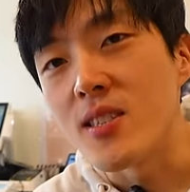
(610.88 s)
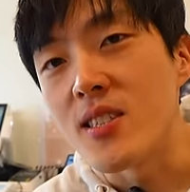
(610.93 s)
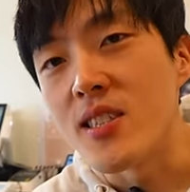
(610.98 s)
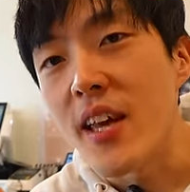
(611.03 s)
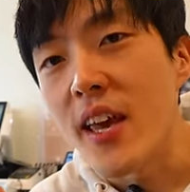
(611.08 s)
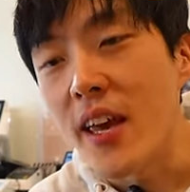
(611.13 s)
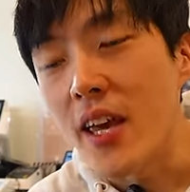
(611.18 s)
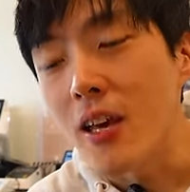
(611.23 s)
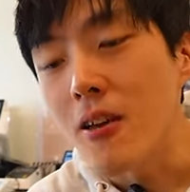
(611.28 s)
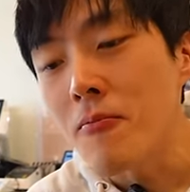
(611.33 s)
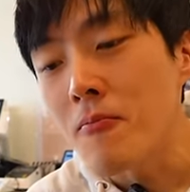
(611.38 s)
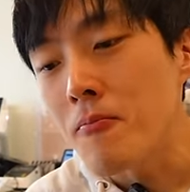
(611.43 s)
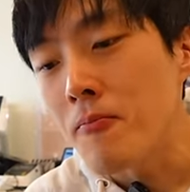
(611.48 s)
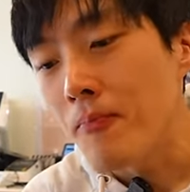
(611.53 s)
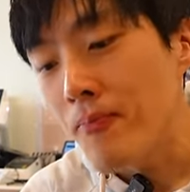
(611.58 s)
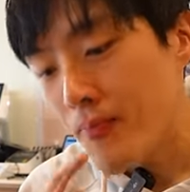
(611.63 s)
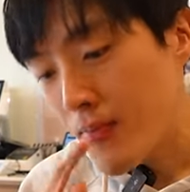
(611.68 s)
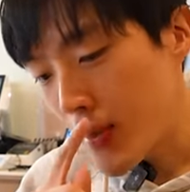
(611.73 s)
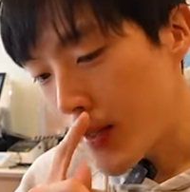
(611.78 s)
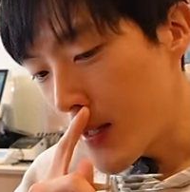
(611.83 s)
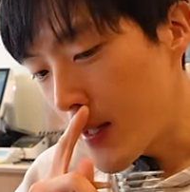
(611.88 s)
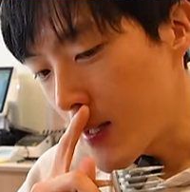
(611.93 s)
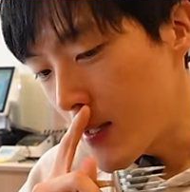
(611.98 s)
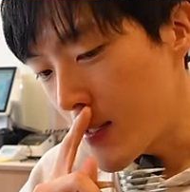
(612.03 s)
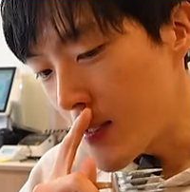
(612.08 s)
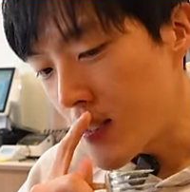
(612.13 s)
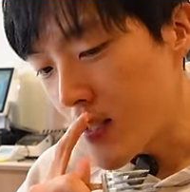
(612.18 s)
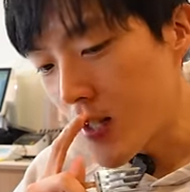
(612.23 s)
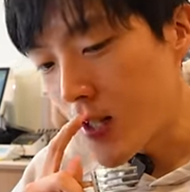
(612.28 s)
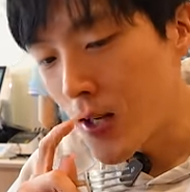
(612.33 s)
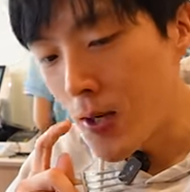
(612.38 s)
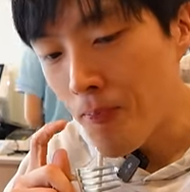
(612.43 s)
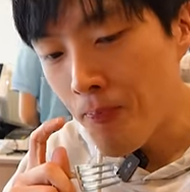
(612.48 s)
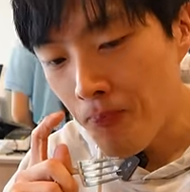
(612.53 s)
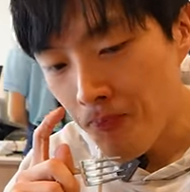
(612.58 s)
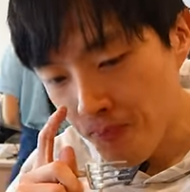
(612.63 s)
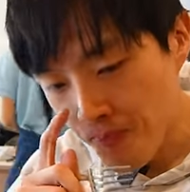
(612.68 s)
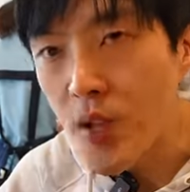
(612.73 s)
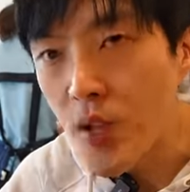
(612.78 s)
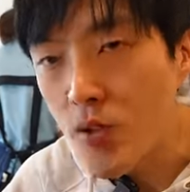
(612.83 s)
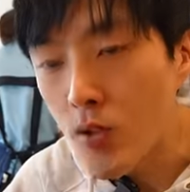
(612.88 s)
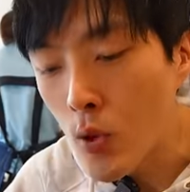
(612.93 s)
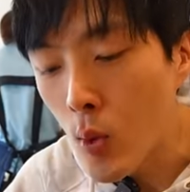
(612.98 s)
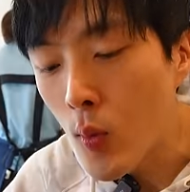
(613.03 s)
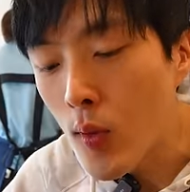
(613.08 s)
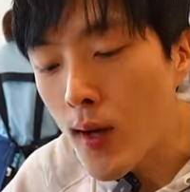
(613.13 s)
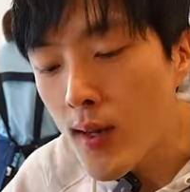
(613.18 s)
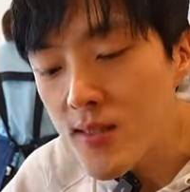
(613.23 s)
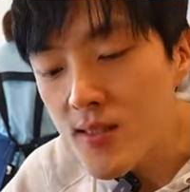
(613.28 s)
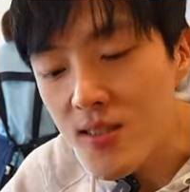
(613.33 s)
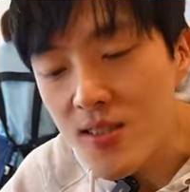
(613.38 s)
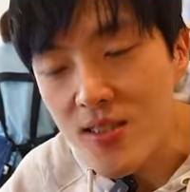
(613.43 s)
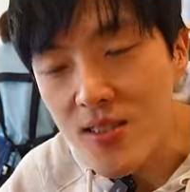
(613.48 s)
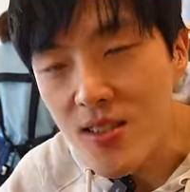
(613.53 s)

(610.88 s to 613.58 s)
say is the tonkatsu